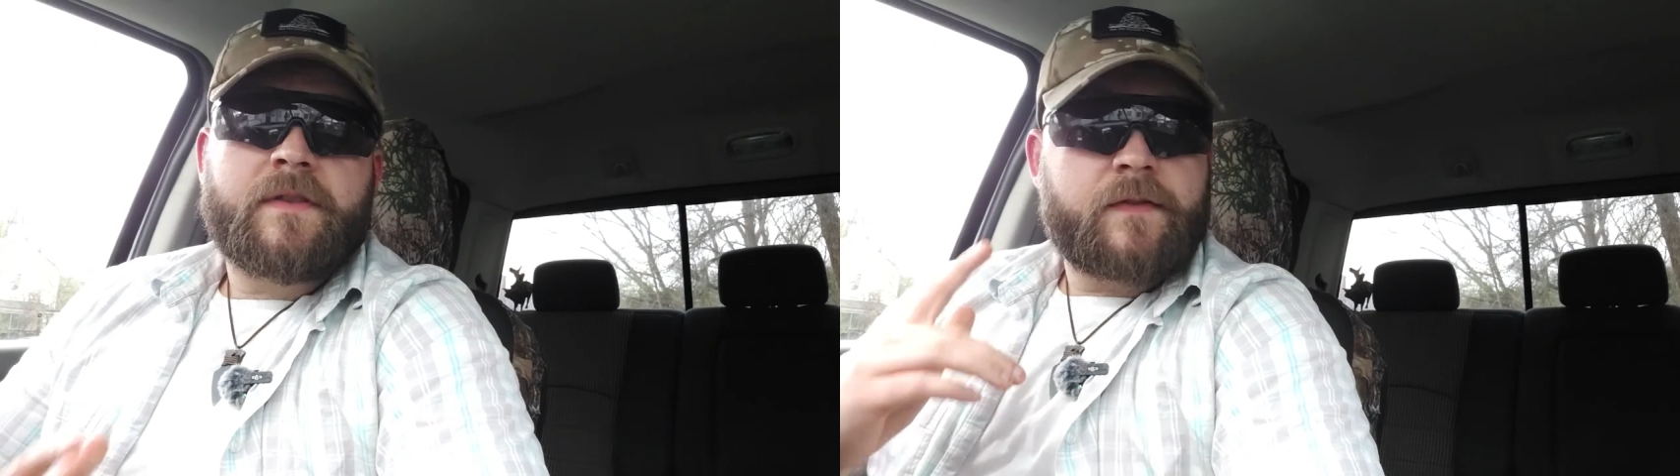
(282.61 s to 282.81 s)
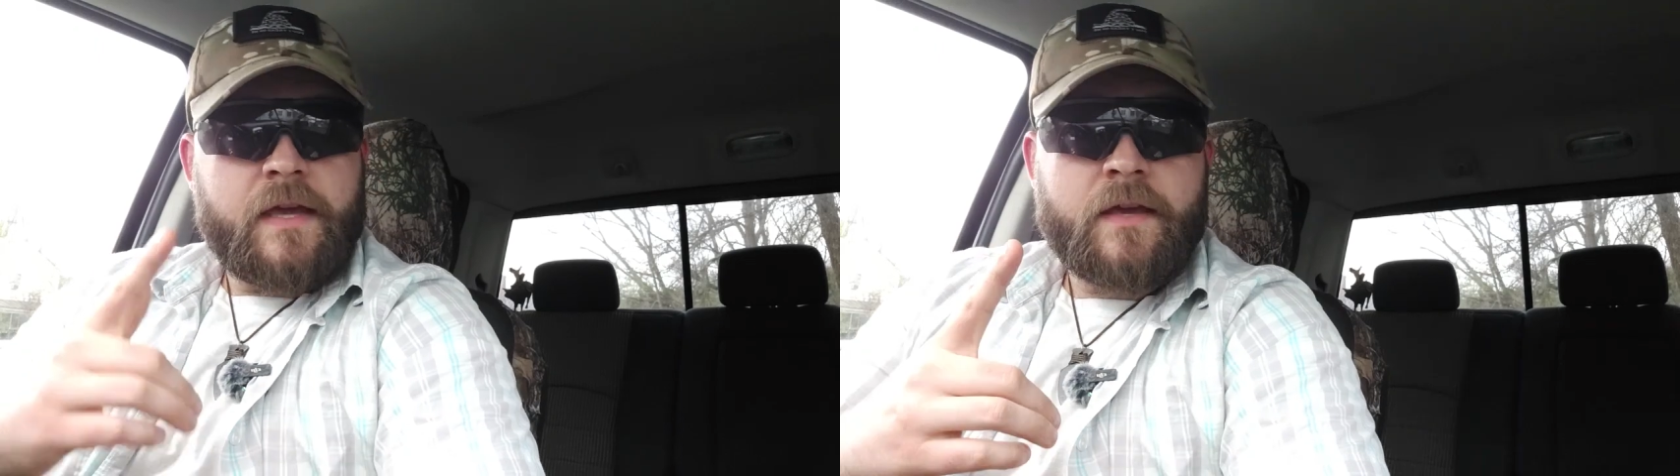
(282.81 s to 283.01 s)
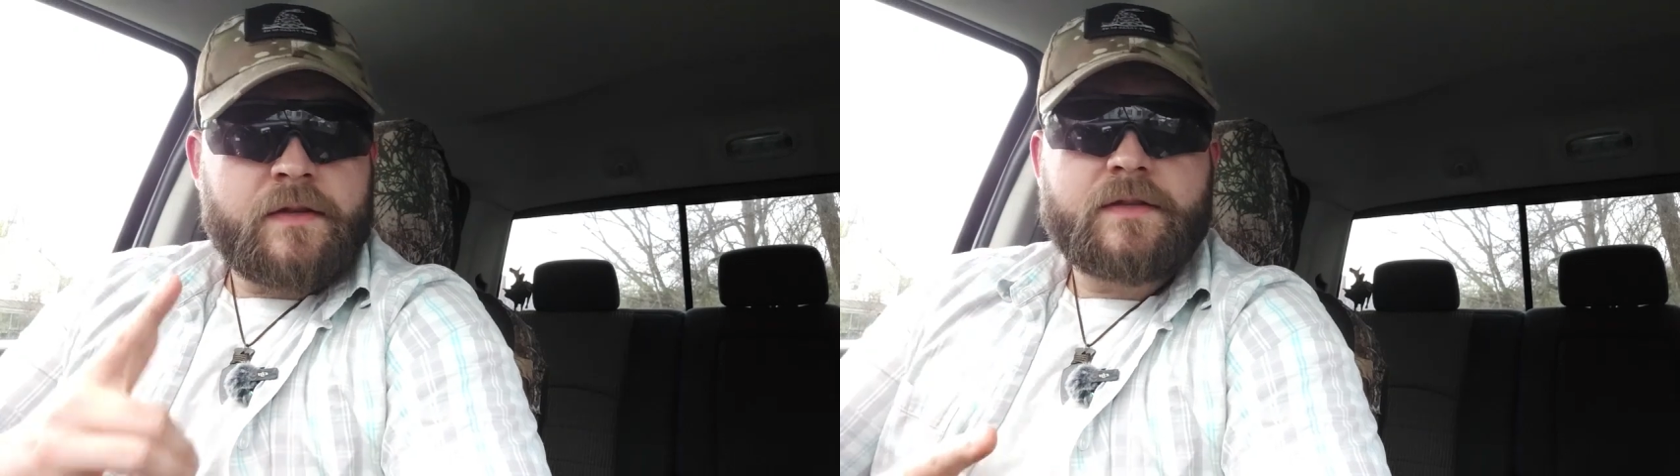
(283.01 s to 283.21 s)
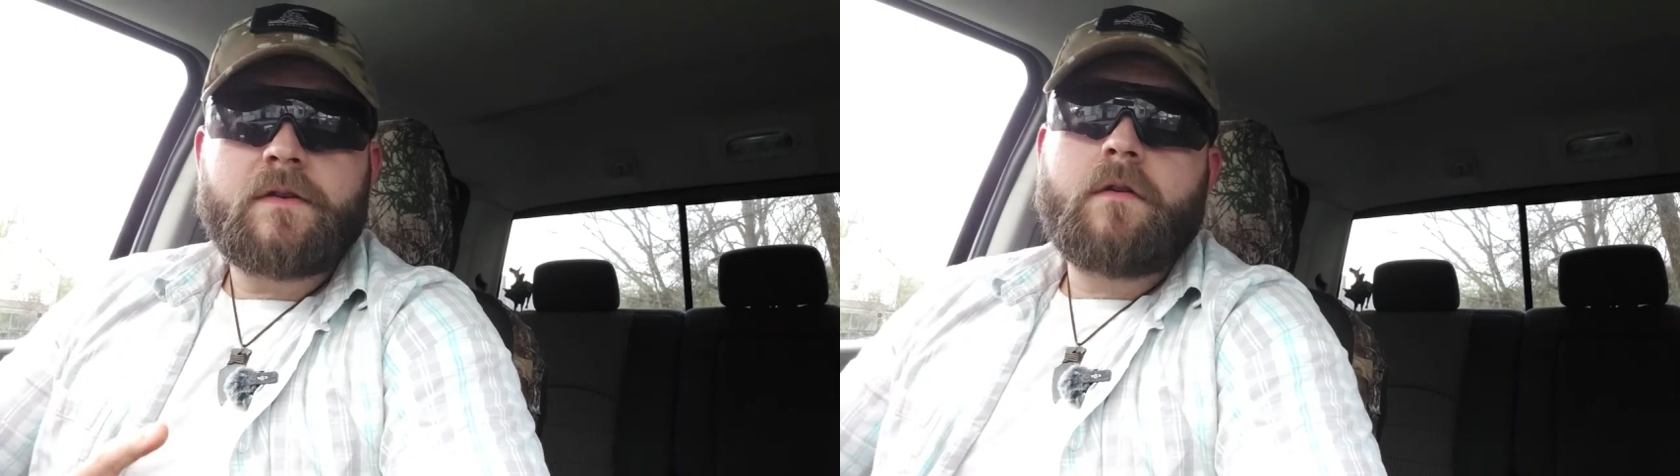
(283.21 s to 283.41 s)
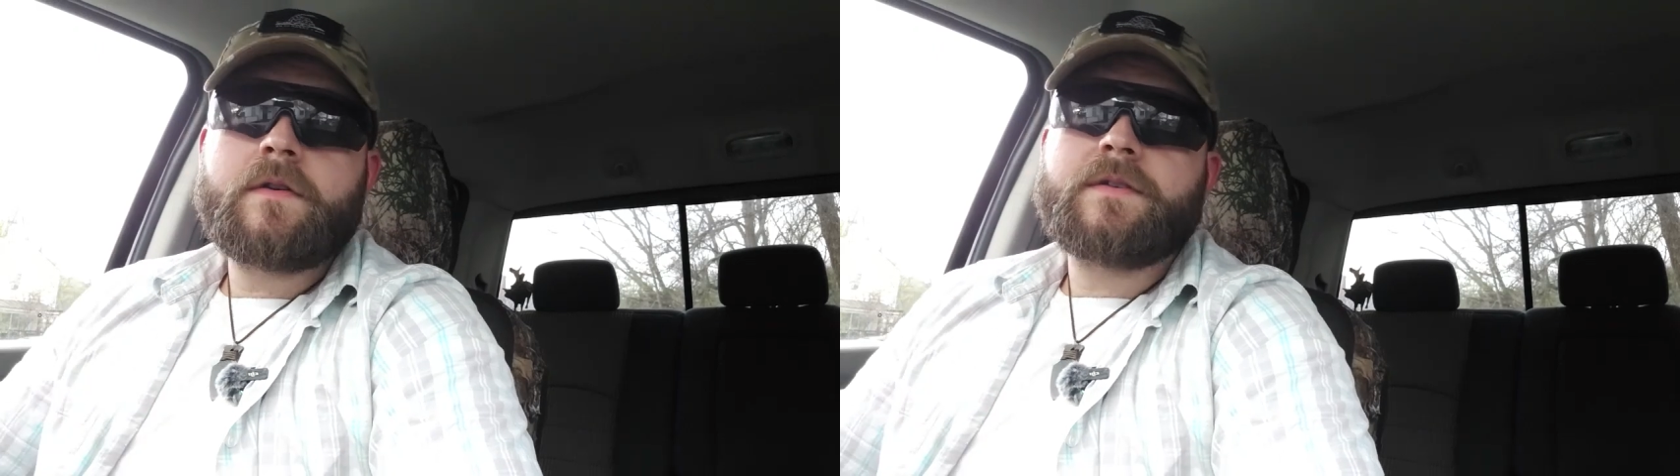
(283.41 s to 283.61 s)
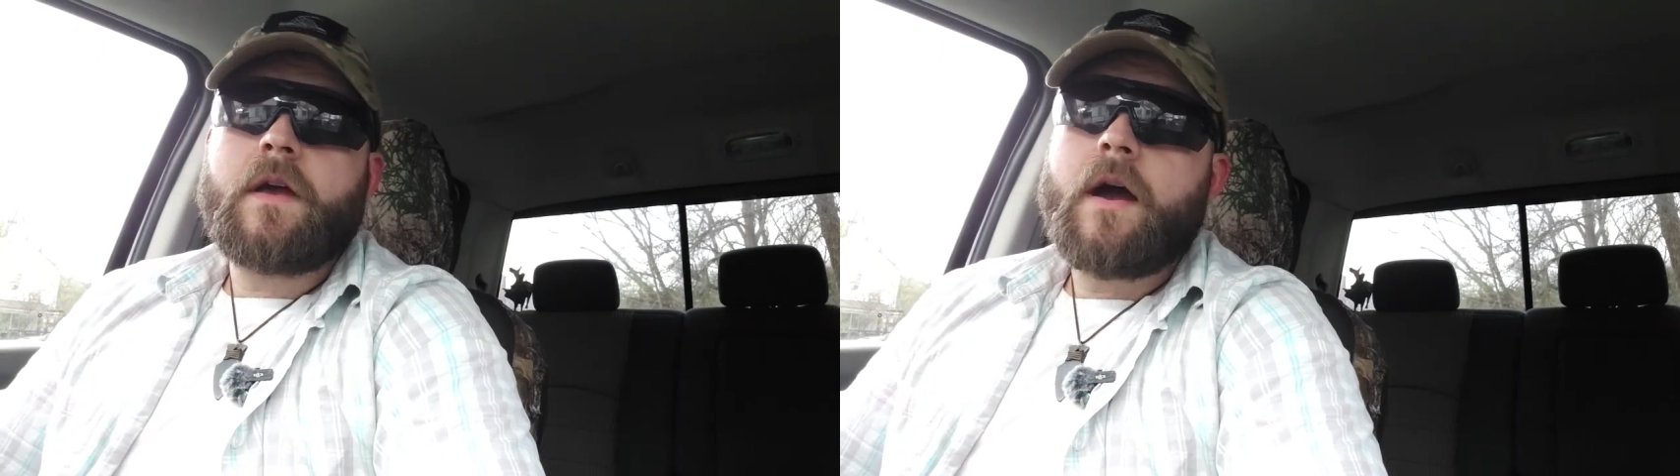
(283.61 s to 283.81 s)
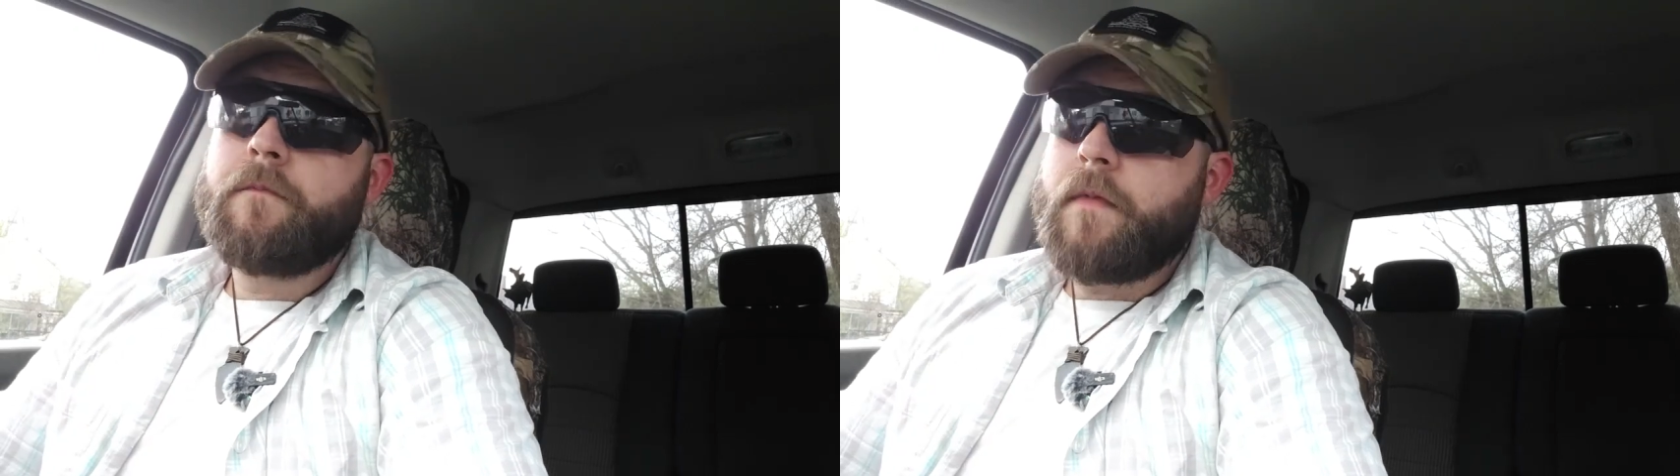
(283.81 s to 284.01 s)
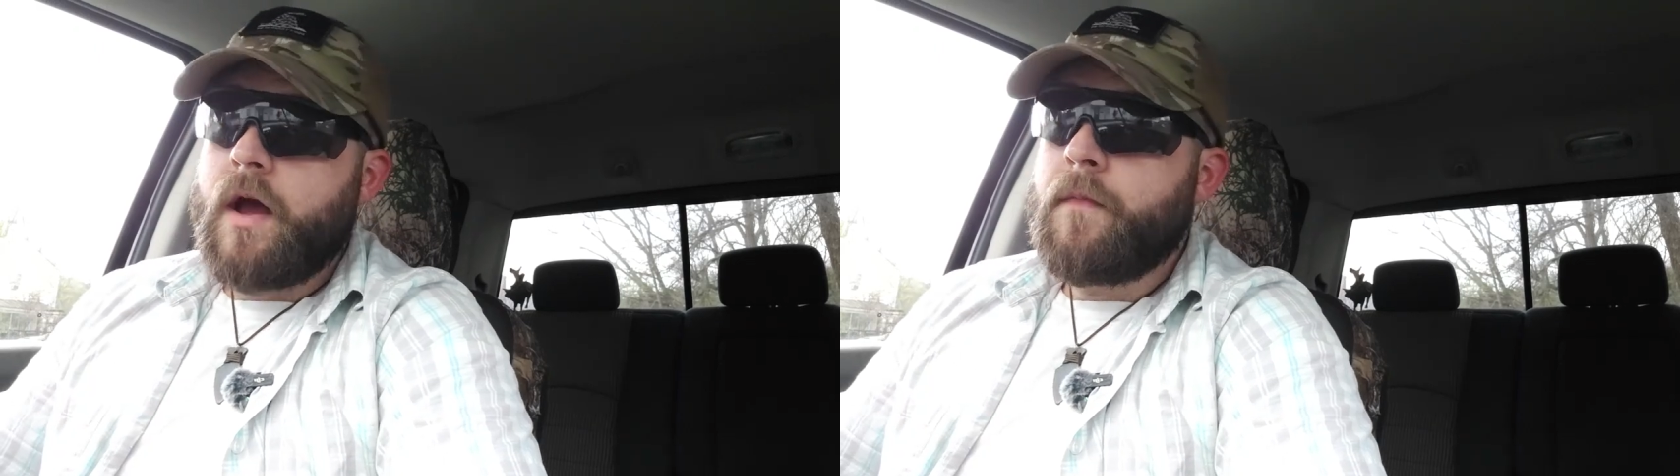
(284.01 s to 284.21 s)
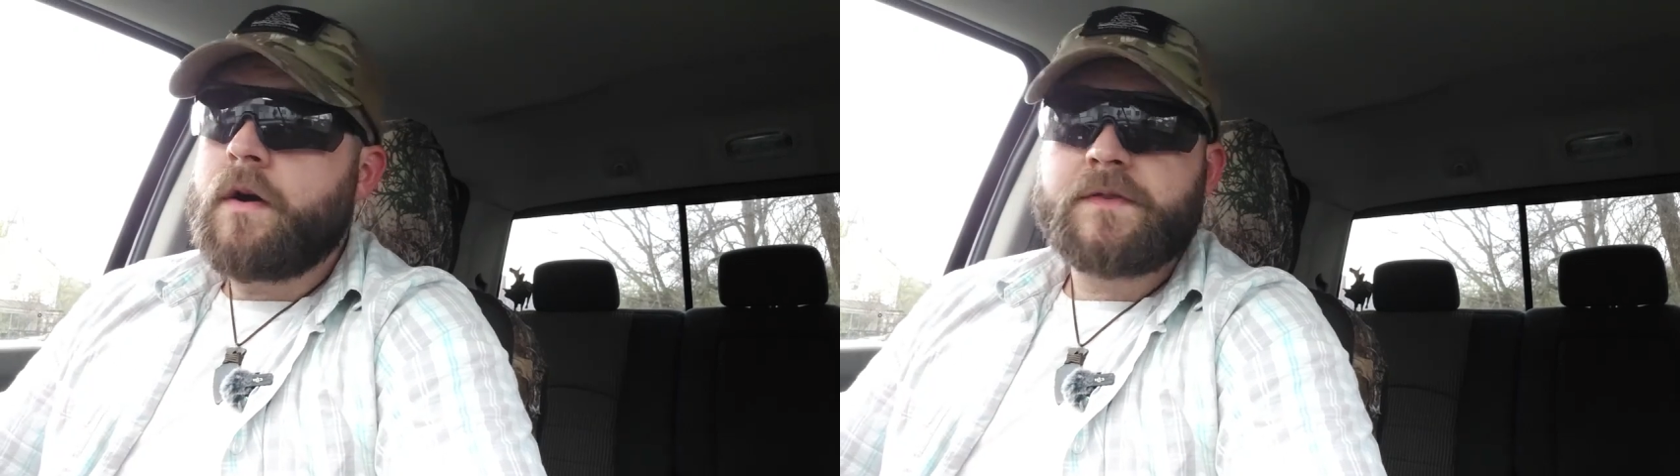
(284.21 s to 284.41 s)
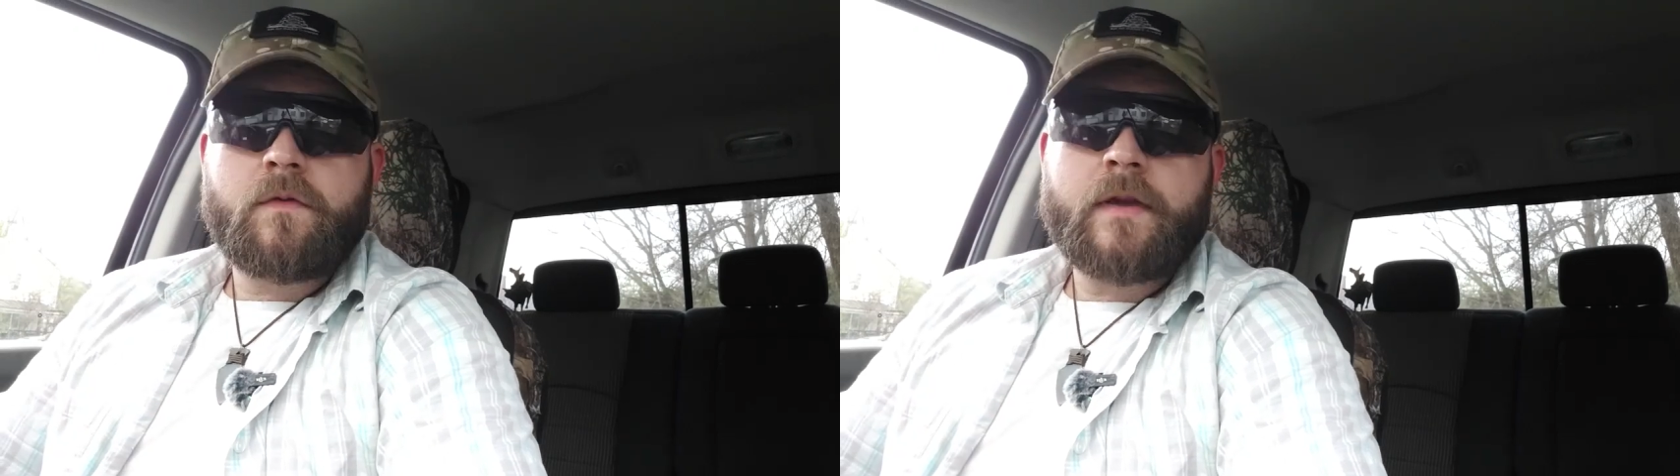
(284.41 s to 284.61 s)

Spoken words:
but the thing is too, is I'm also